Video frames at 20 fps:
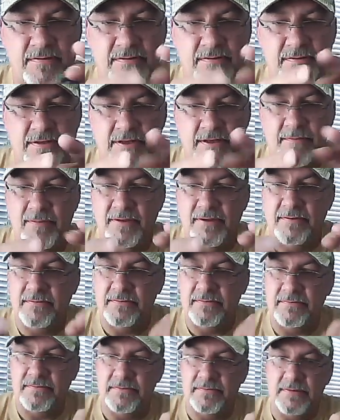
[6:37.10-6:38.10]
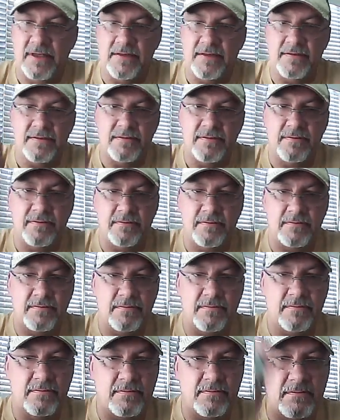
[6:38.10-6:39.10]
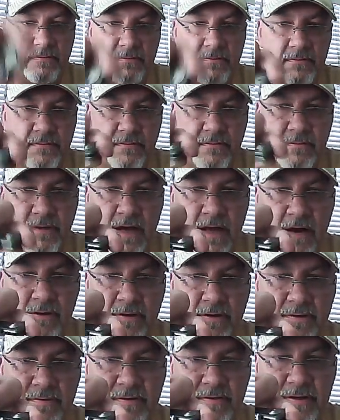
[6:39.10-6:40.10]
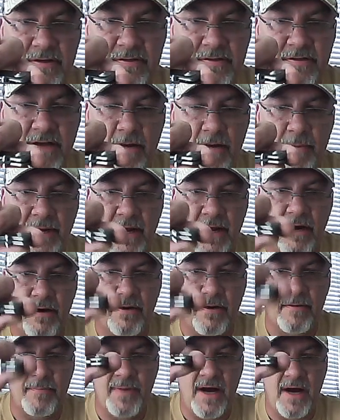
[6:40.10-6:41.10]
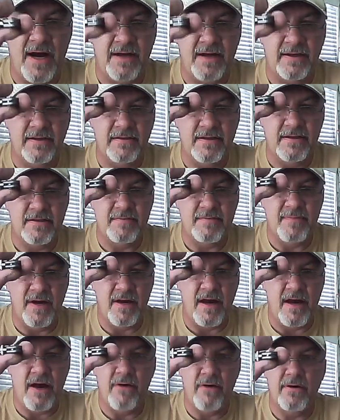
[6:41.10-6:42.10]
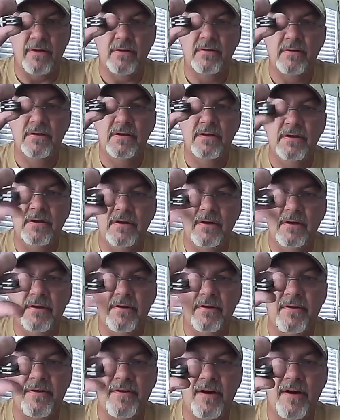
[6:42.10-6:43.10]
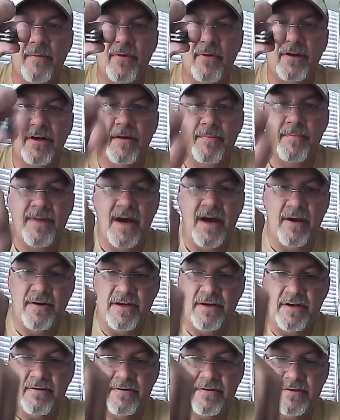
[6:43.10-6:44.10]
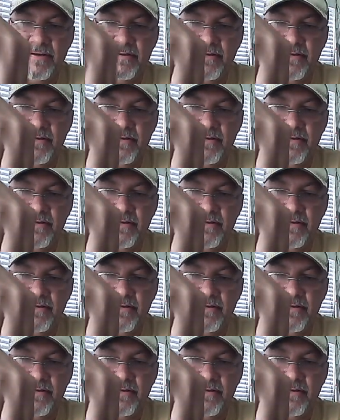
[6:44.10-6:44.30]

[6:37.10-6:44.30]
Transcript: see, but that's how it is coming out of the pocket. That's about how your thumb will come down here as it's